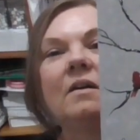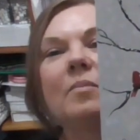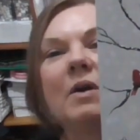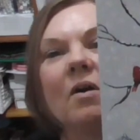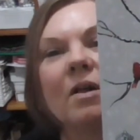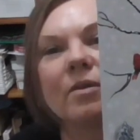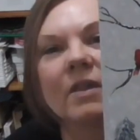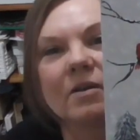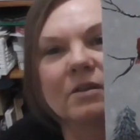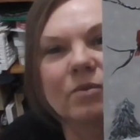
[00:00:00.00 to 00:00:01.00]
But I thought
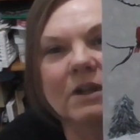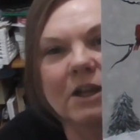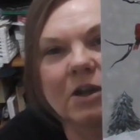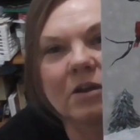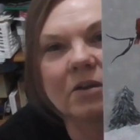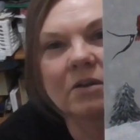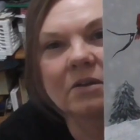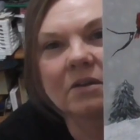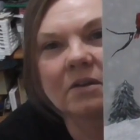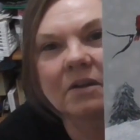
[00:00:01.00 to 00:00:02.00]
that was really cute.
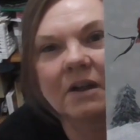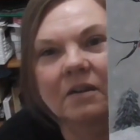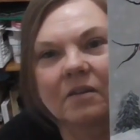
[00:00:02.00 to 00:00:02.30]
And